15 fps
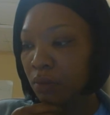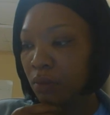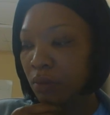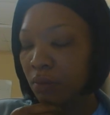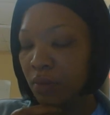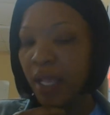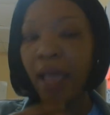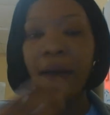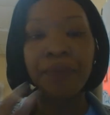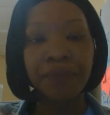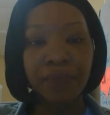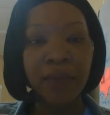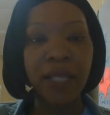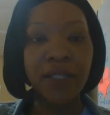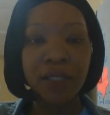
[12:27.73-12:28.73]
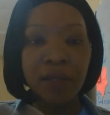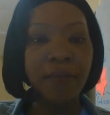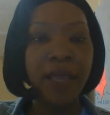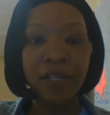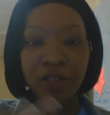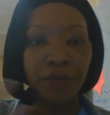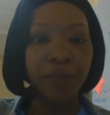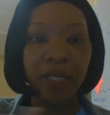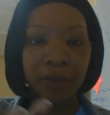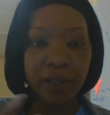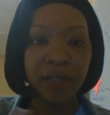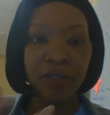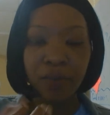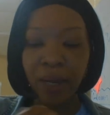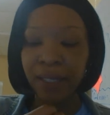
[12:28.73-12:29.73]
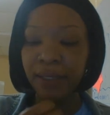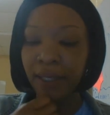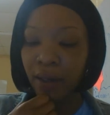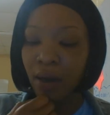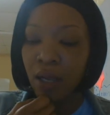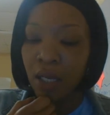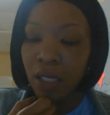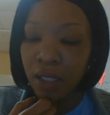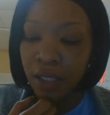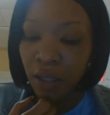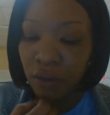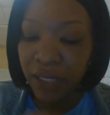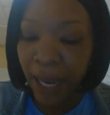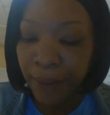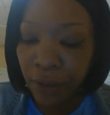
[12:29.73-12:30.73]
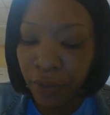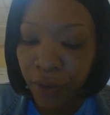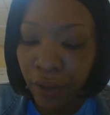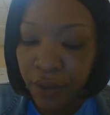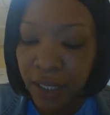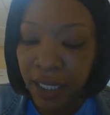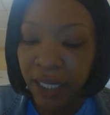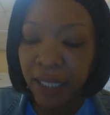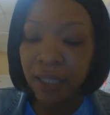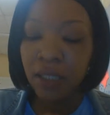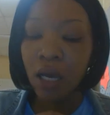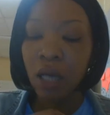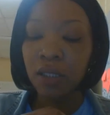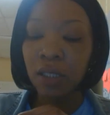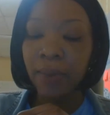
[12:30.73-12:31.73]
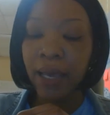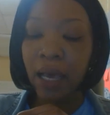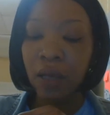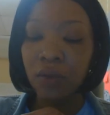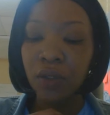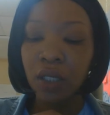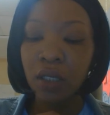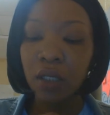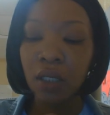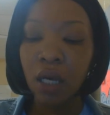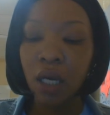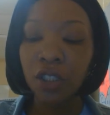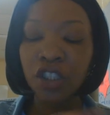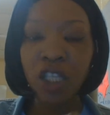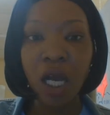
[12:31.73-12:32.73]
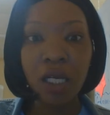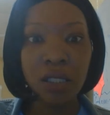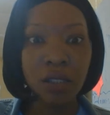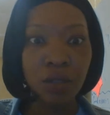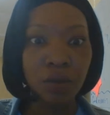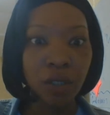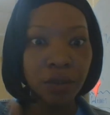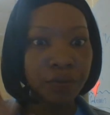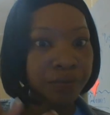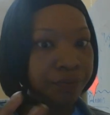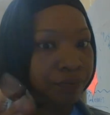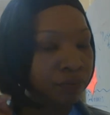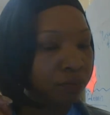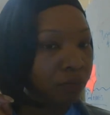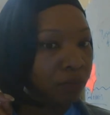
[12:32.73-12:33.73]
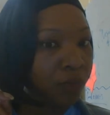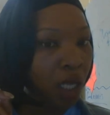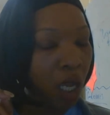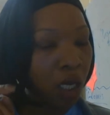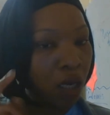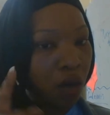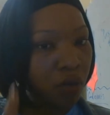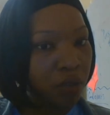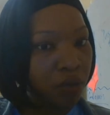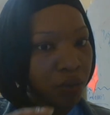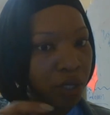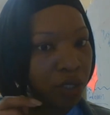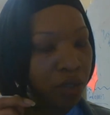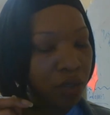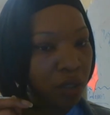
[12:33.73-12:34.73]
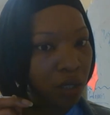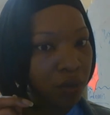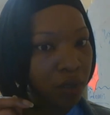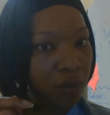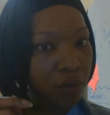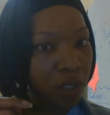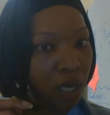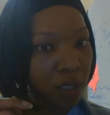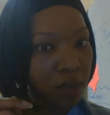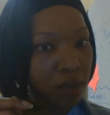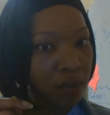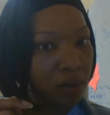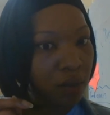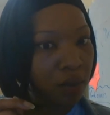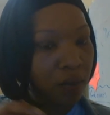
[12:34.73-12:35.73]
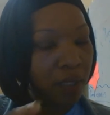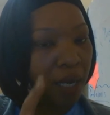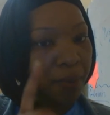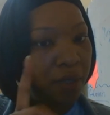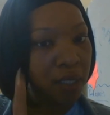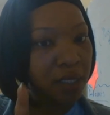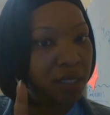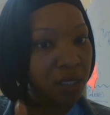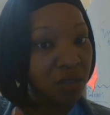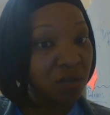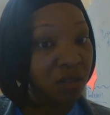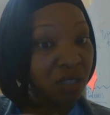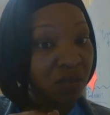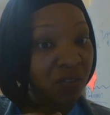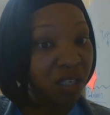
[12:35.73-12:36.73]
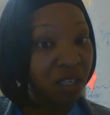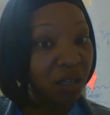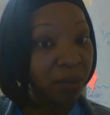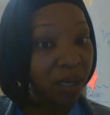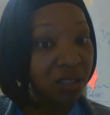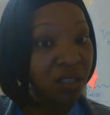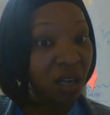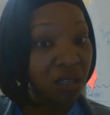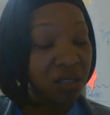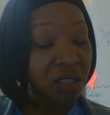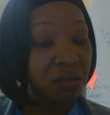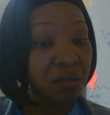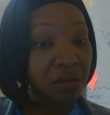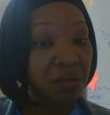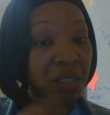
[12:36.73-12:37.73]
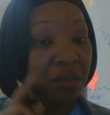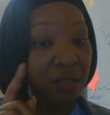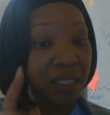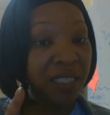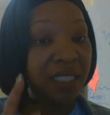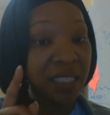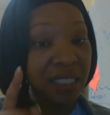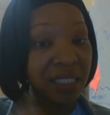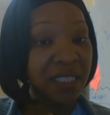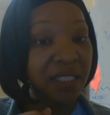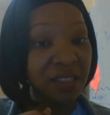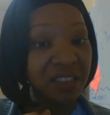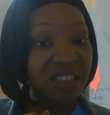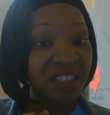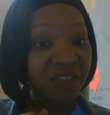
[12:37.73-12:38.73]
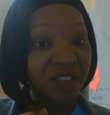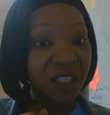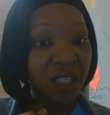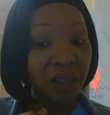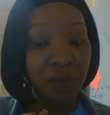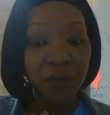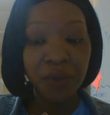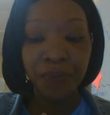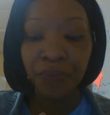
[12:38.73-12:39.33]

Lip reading: Yeah, that's the major pieces right there. So chapter 13 talked about Shaka Zulu. Go and read your notes on Shaka Zulu. And I'm going to send you a good video about Shaka Zulu too, because I didn't send you enough videos.